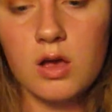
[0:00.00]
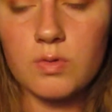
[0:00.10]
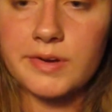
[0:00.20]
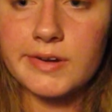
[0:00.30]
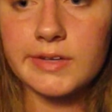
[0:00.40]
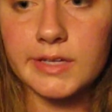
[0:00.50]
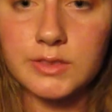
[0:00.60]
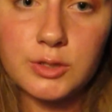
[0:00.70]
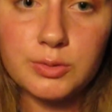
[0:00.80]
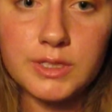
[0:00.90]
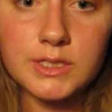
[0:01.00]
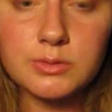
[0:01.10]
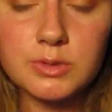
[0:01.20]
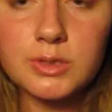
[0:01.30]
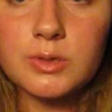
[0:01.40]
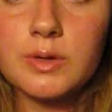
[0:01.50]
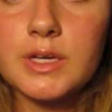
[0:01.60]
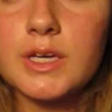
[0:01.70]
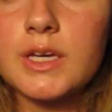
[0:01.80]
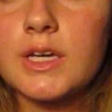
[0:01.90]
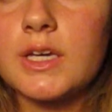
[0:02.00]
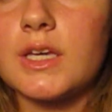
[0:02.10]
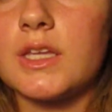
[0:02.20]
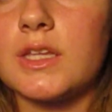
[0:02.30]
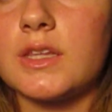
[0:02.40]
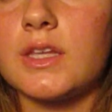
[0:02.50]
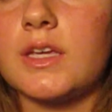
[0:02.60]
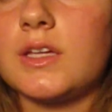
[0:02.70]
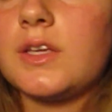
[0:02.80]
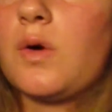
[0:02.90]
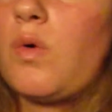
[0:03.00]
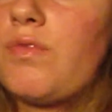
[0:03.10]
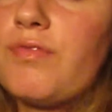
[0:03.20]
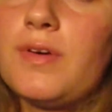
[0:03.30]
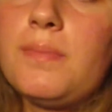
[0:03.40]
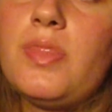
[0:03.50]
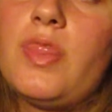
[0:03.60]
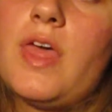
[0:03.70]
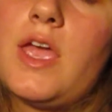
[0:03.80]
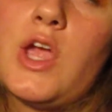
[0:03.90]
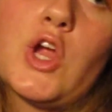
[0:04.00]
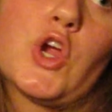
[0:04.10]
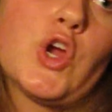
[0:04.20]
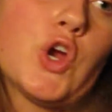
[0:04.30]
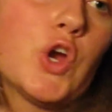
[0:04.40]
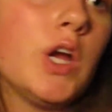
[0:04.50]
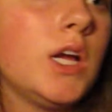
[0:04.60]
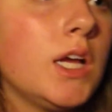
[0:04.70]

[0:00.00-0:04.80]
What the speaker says: gonna cut the crease real quick and then go from there.